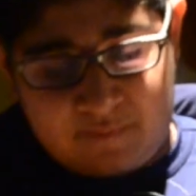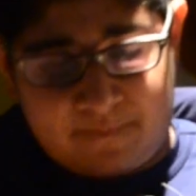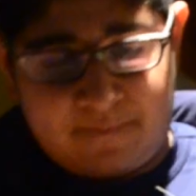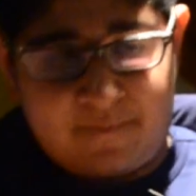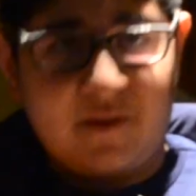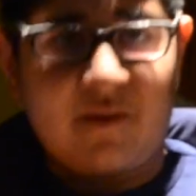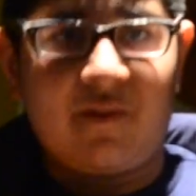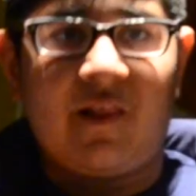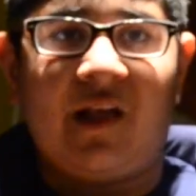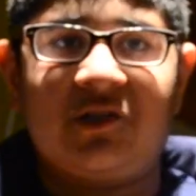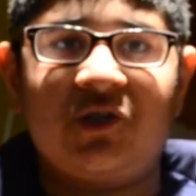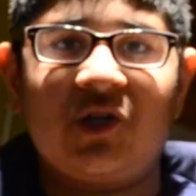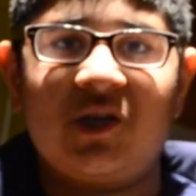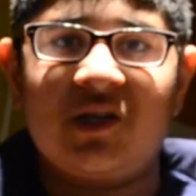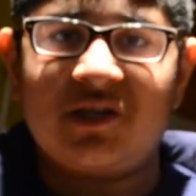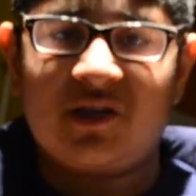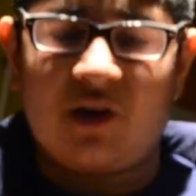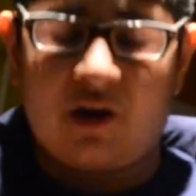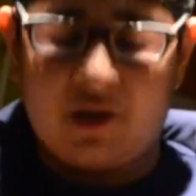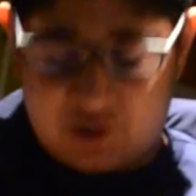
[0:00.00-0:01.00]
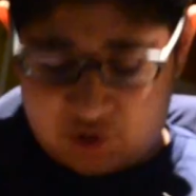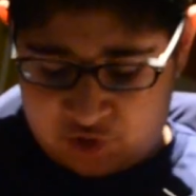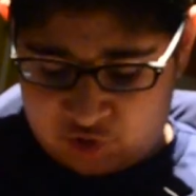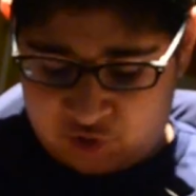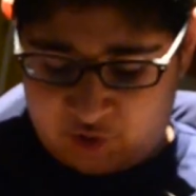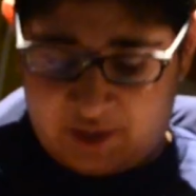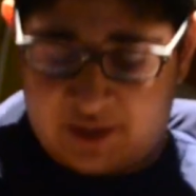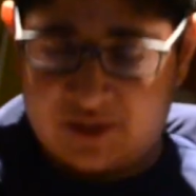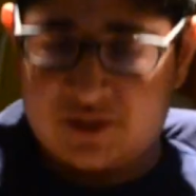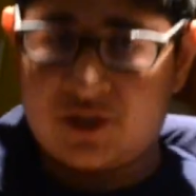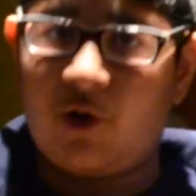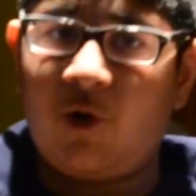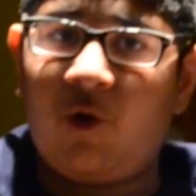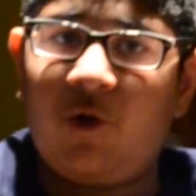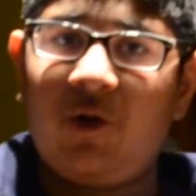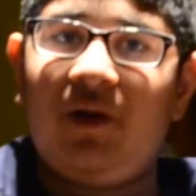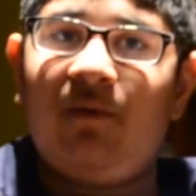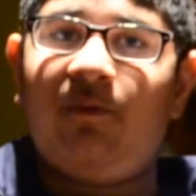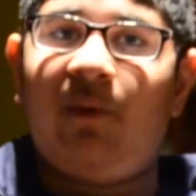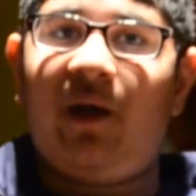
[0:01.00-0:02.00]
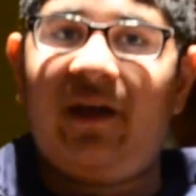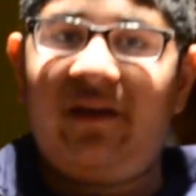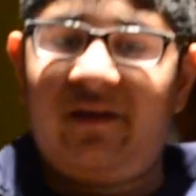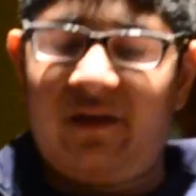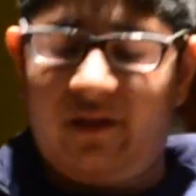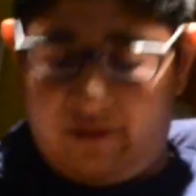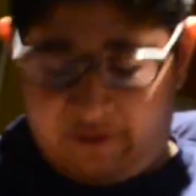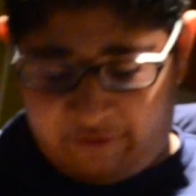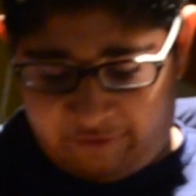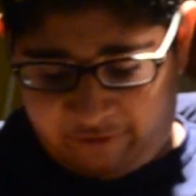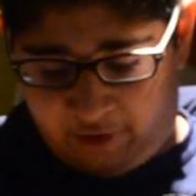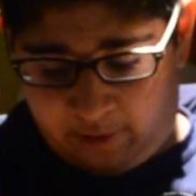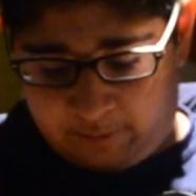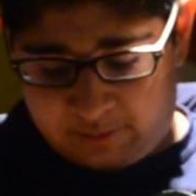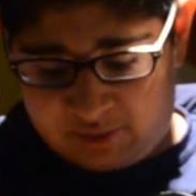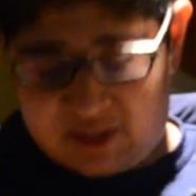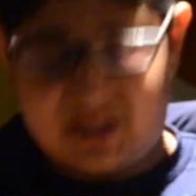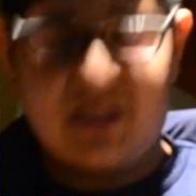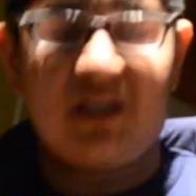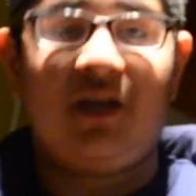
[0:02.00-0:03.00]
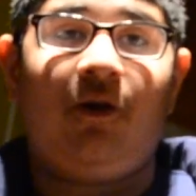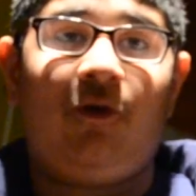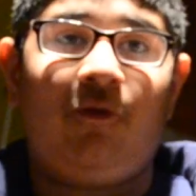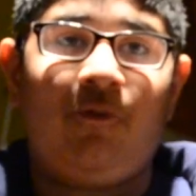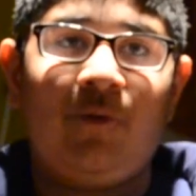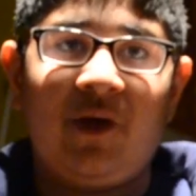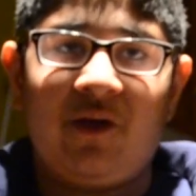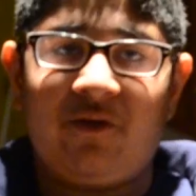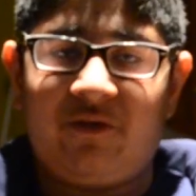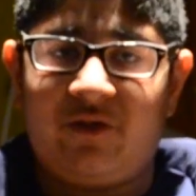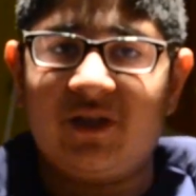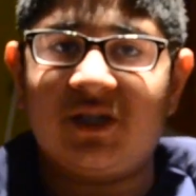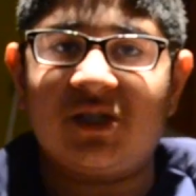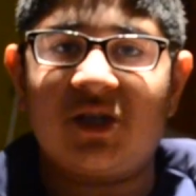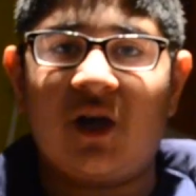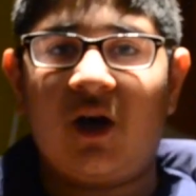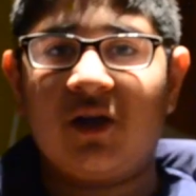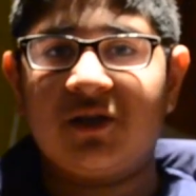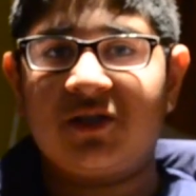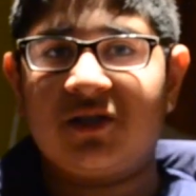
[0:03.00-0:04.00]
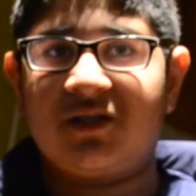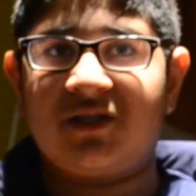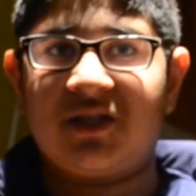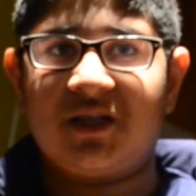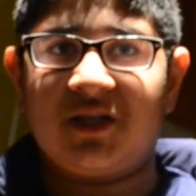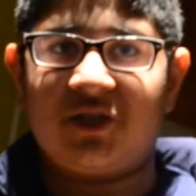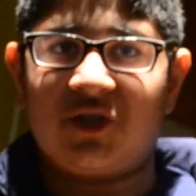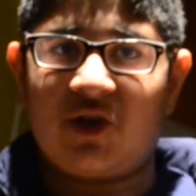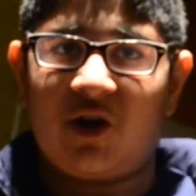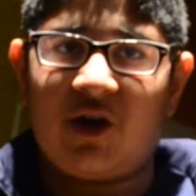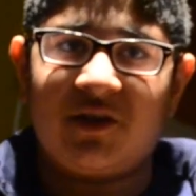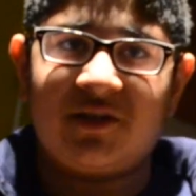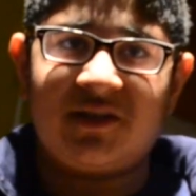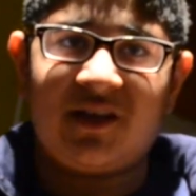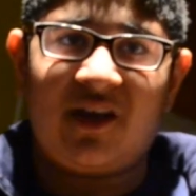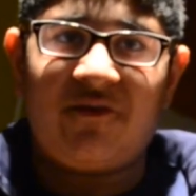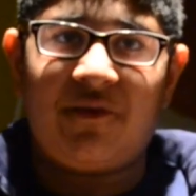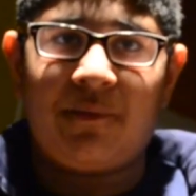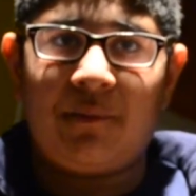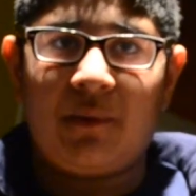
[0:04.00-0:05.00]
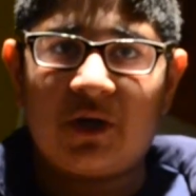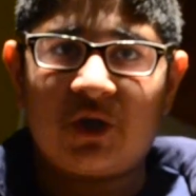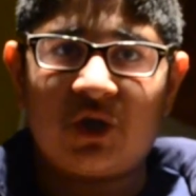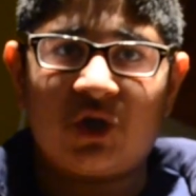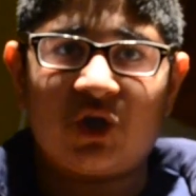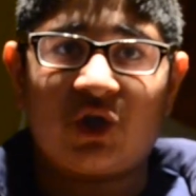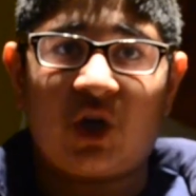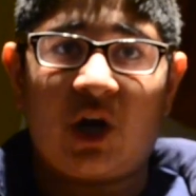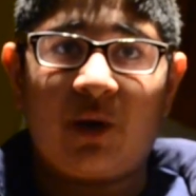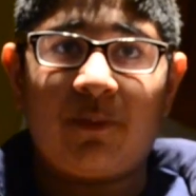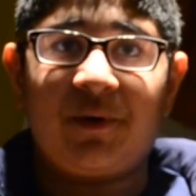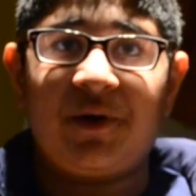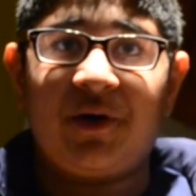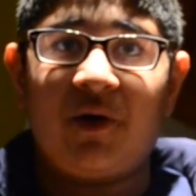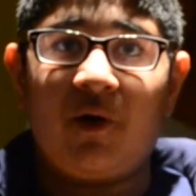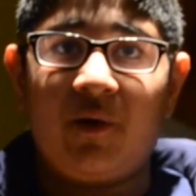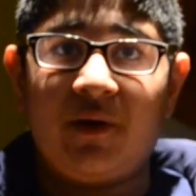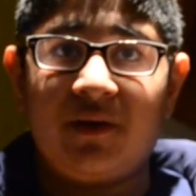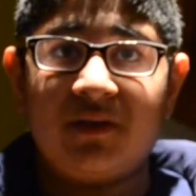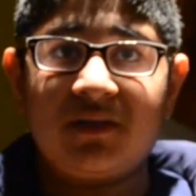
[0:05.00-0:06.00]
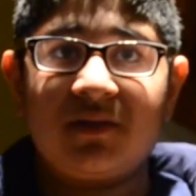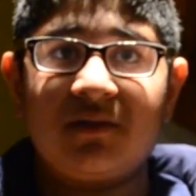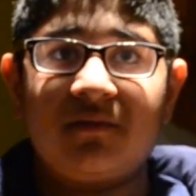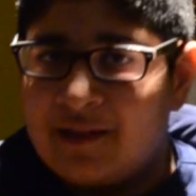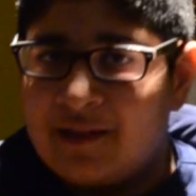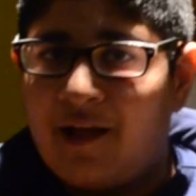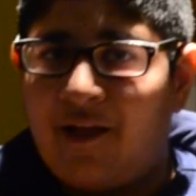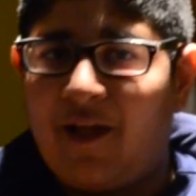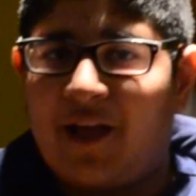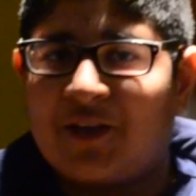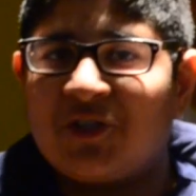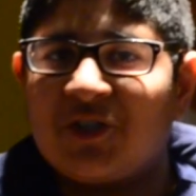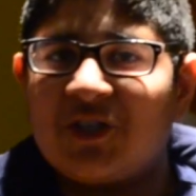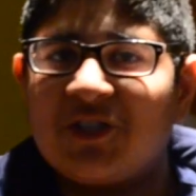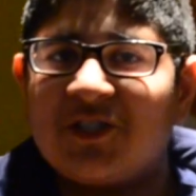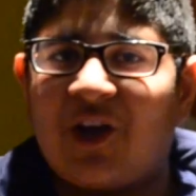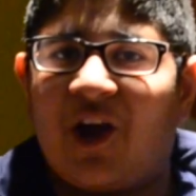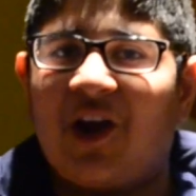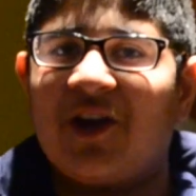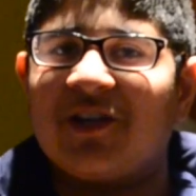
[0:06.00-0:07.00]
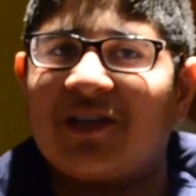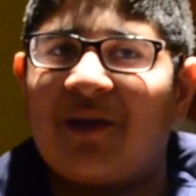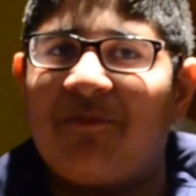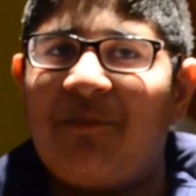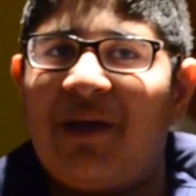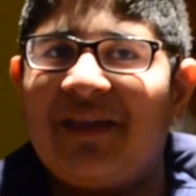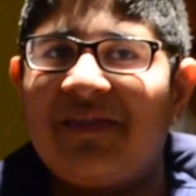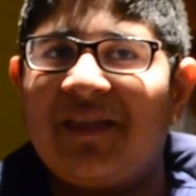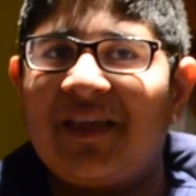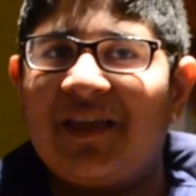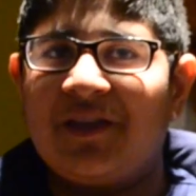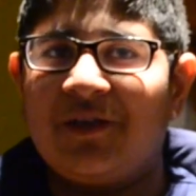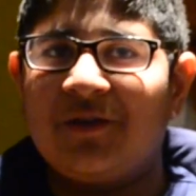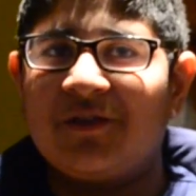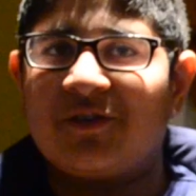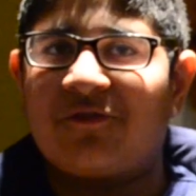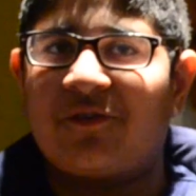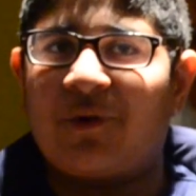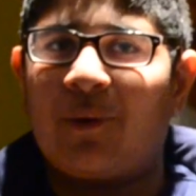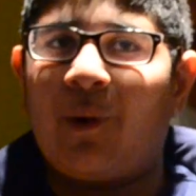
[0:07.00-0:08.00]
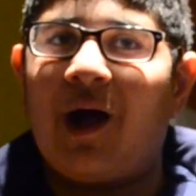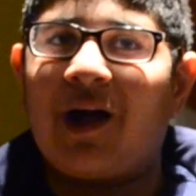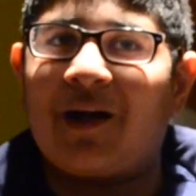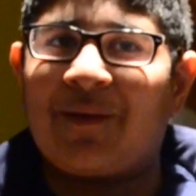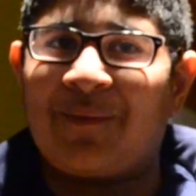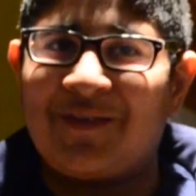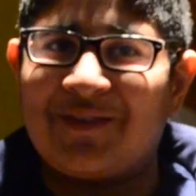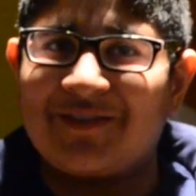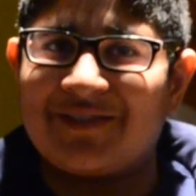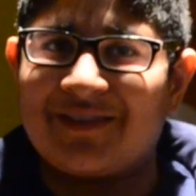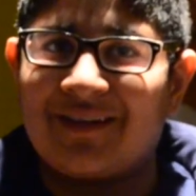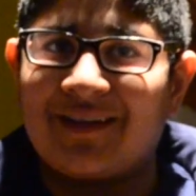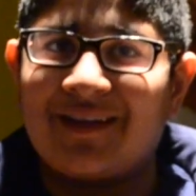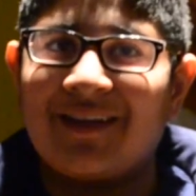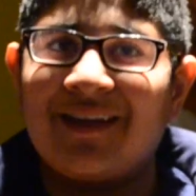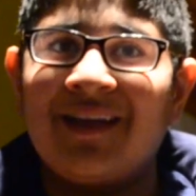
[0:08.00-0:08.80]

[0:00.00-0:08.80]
The electric guitar strings are only made from steel. This causes the guitar to have a much sharper noise. Electric guitars are mainly used for rock music.